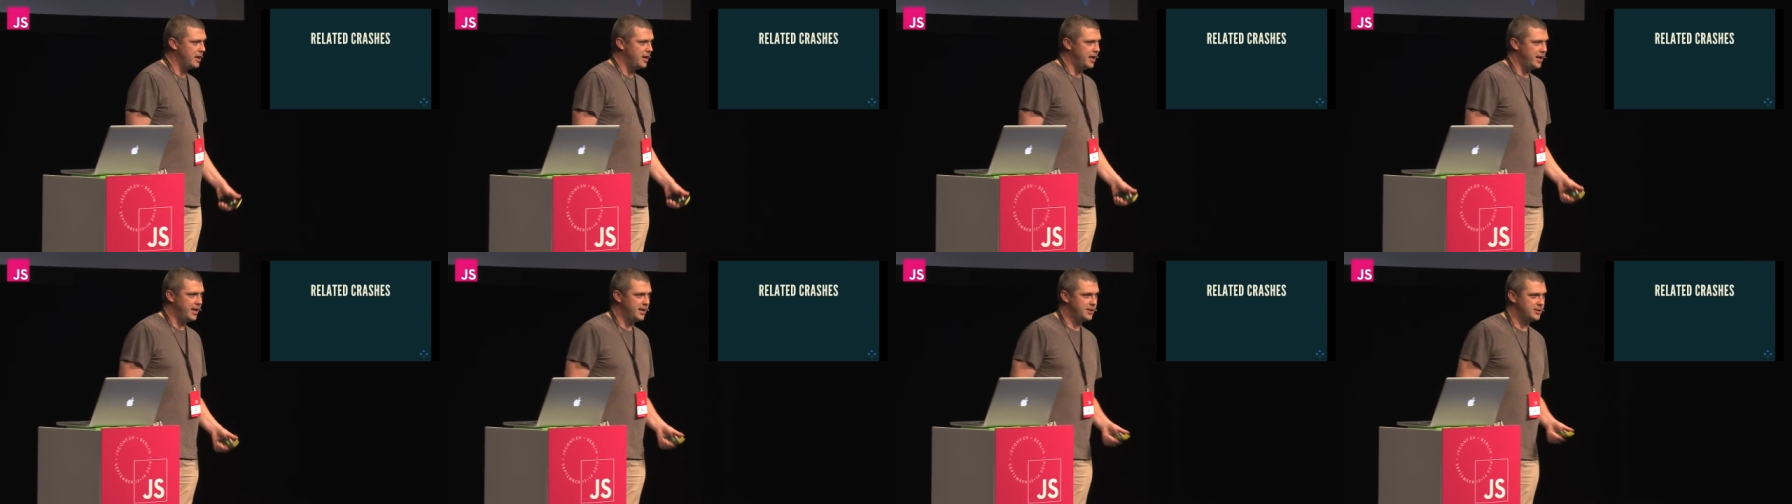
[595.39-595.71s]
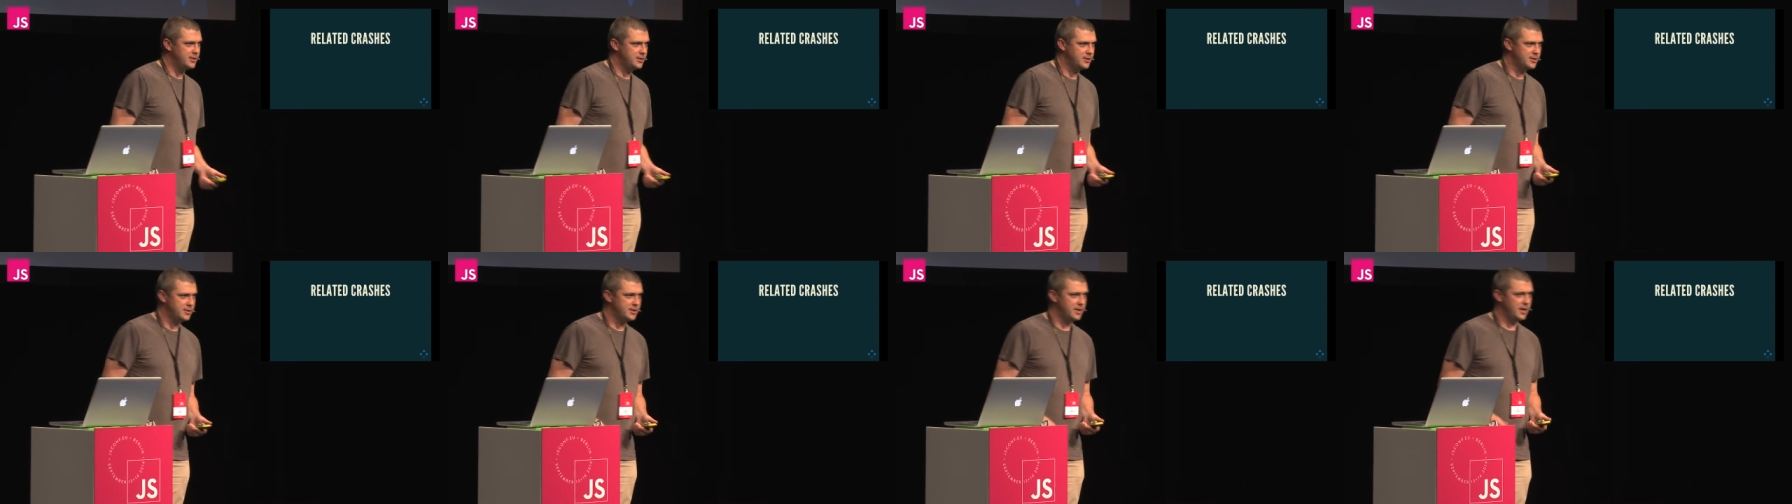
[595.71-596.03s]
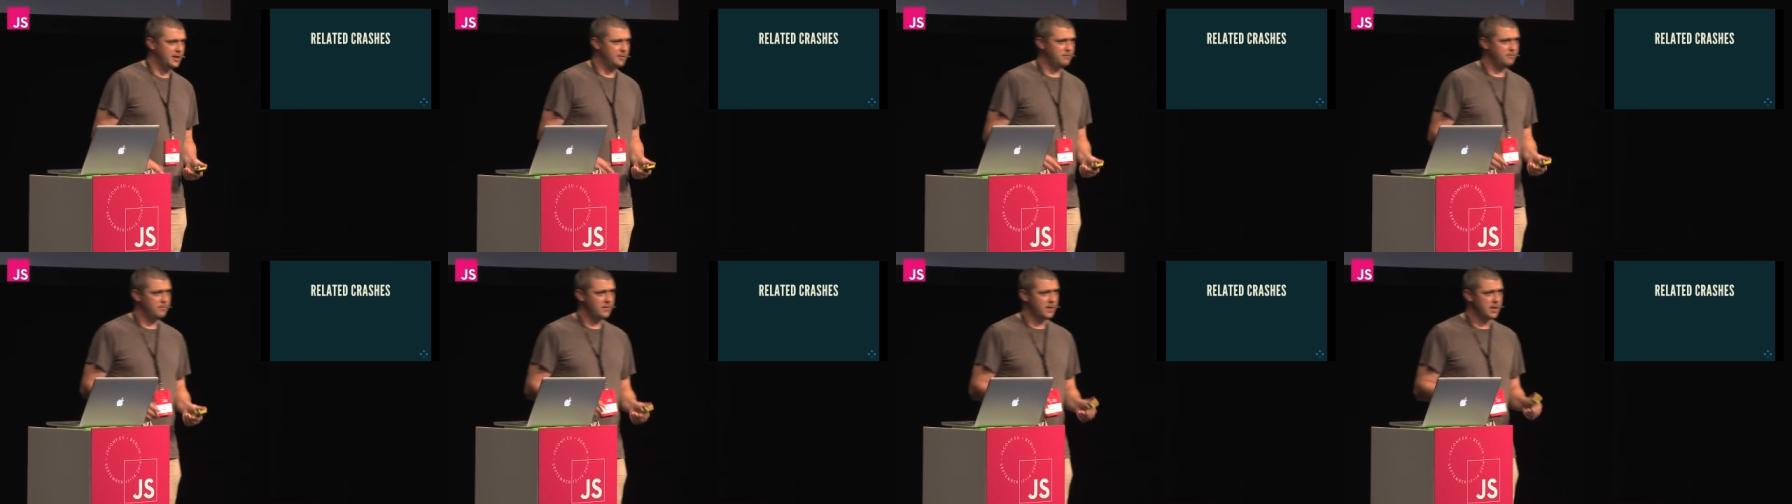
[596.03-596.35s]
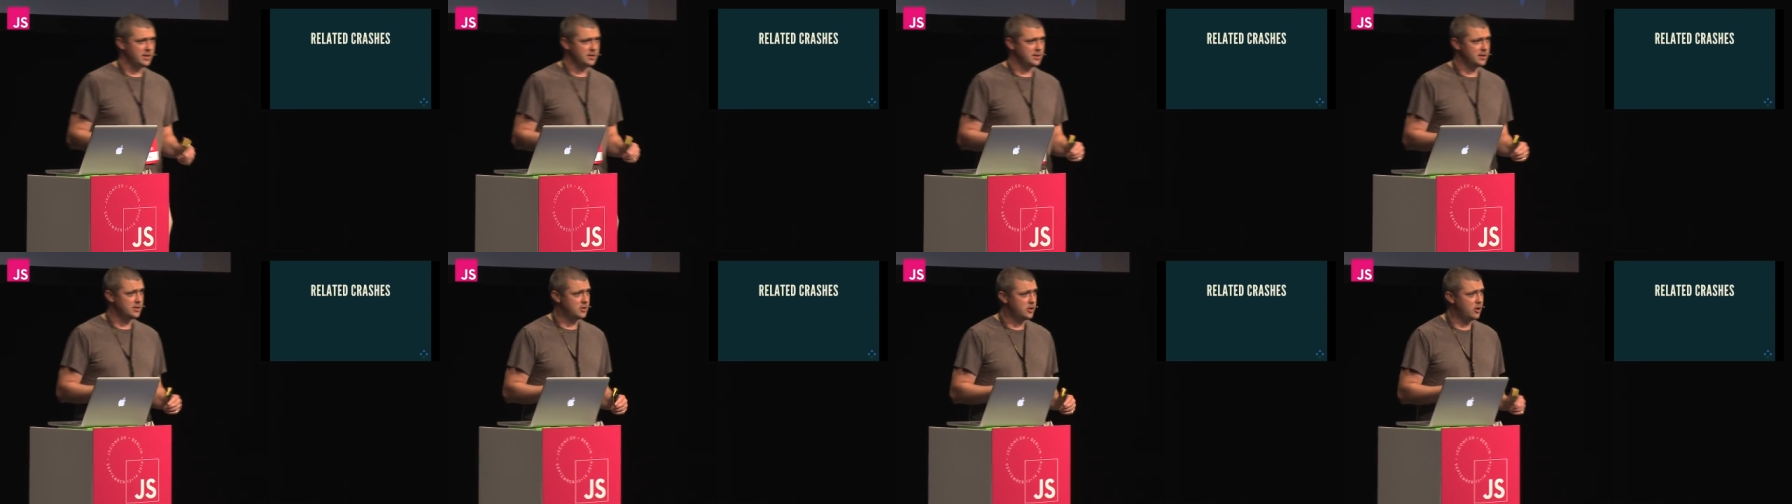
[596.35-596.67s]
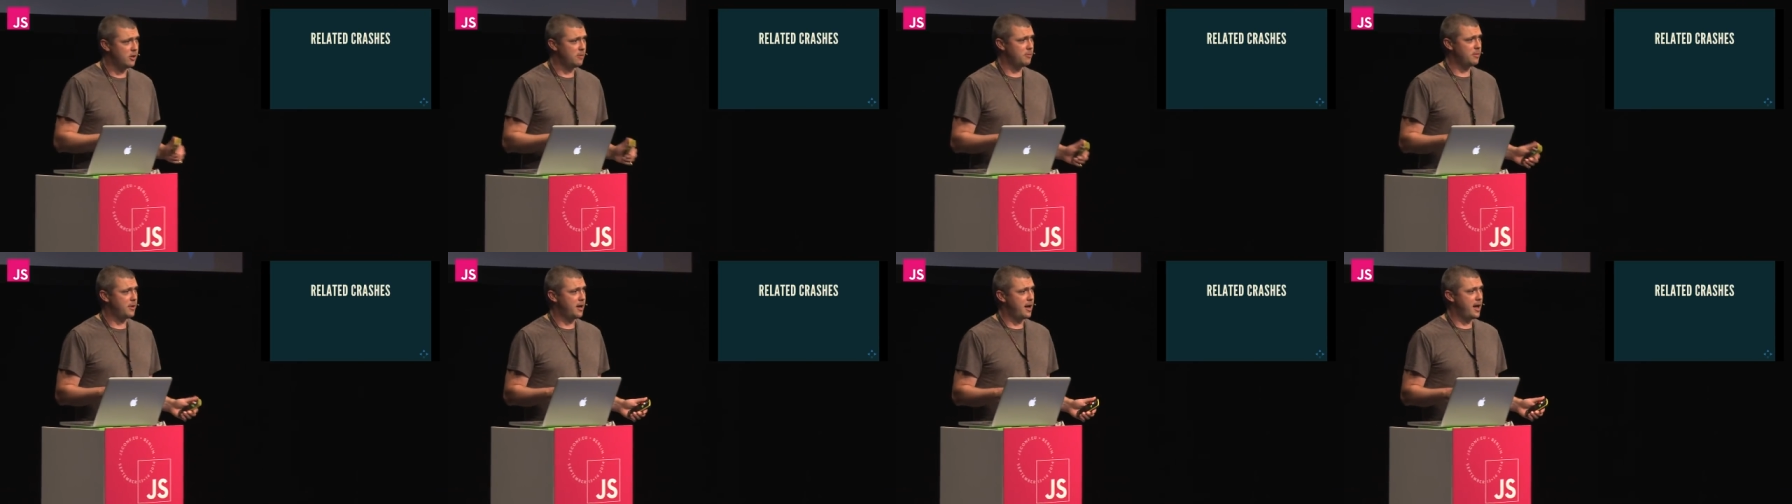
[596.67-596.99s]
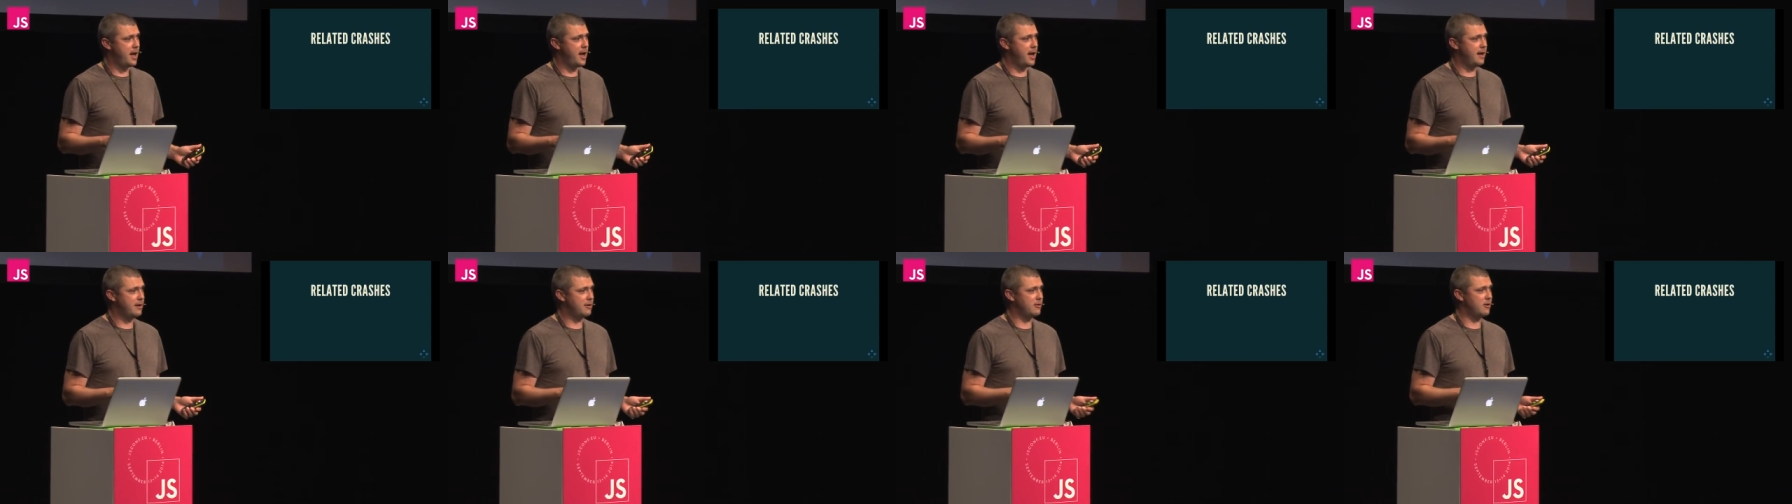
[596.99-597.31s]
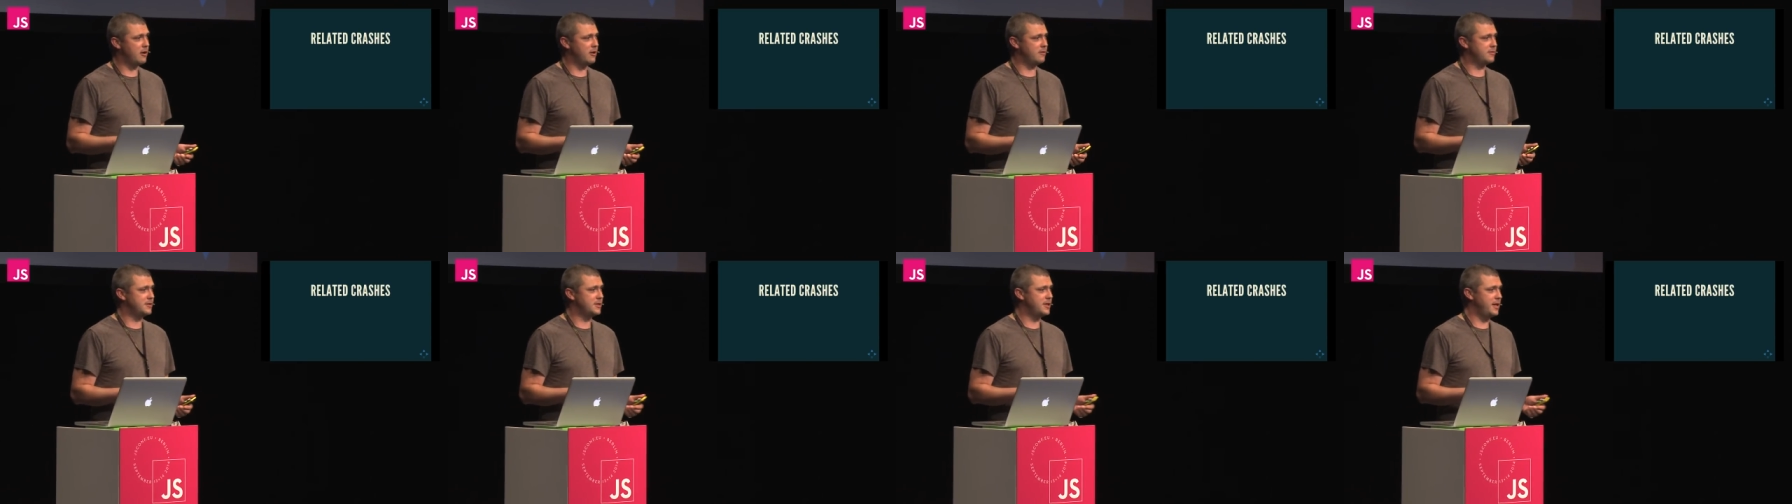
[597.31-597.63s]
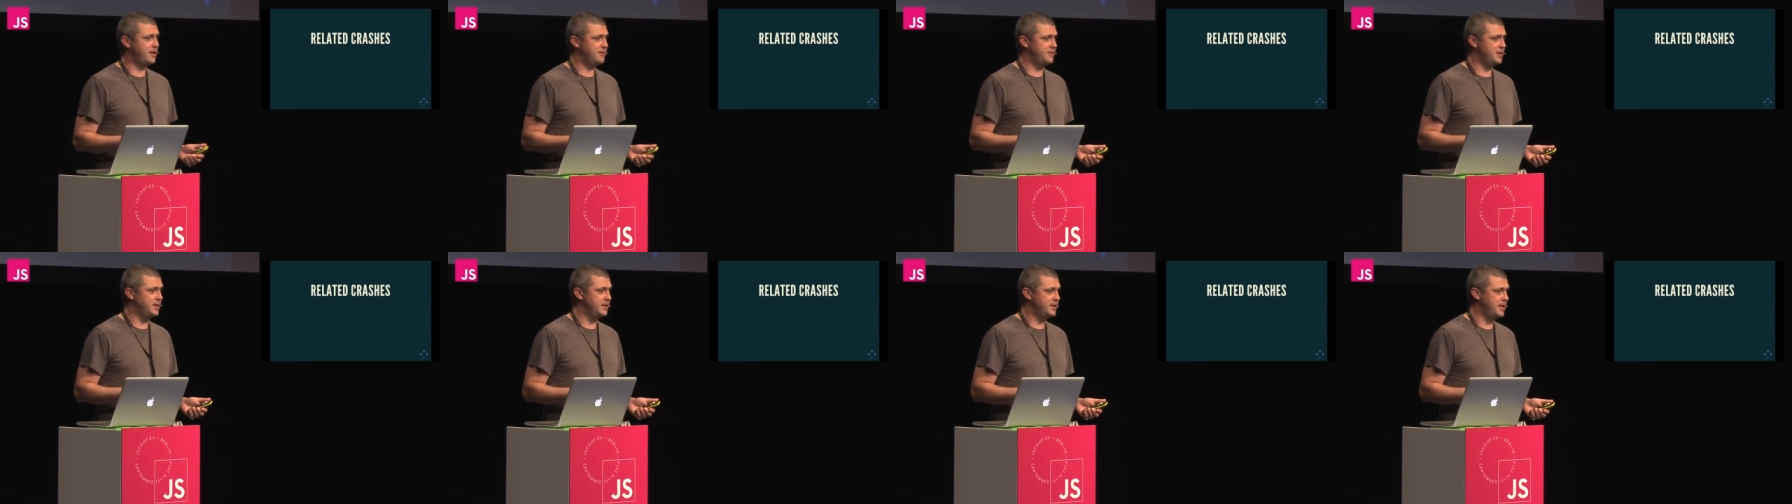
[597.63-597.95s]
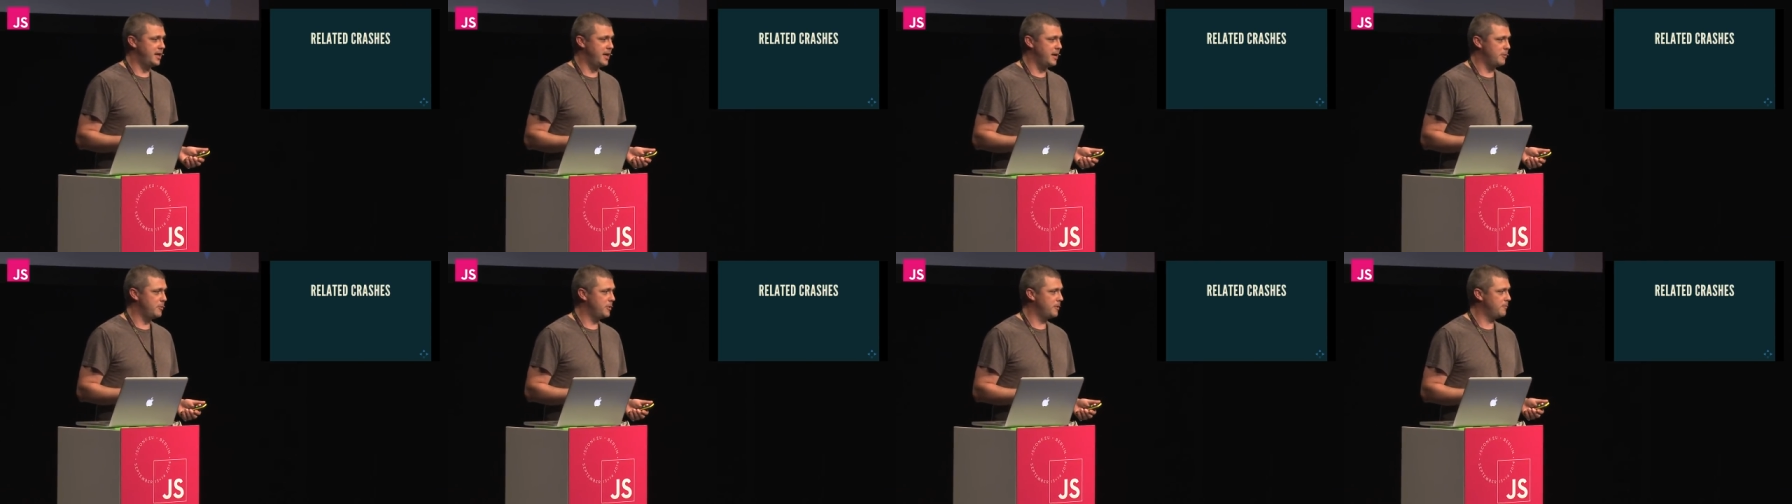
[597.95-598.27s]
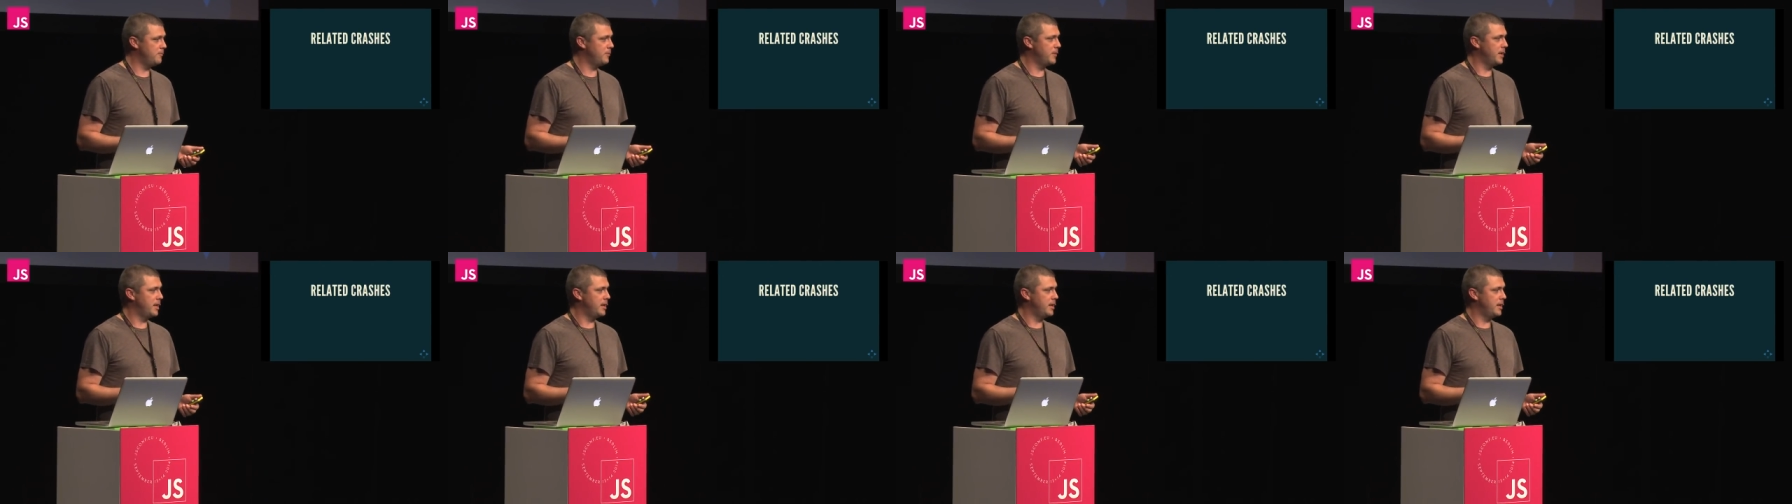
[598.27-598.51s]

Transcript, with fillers: it's um, as a top aircraft safety tip.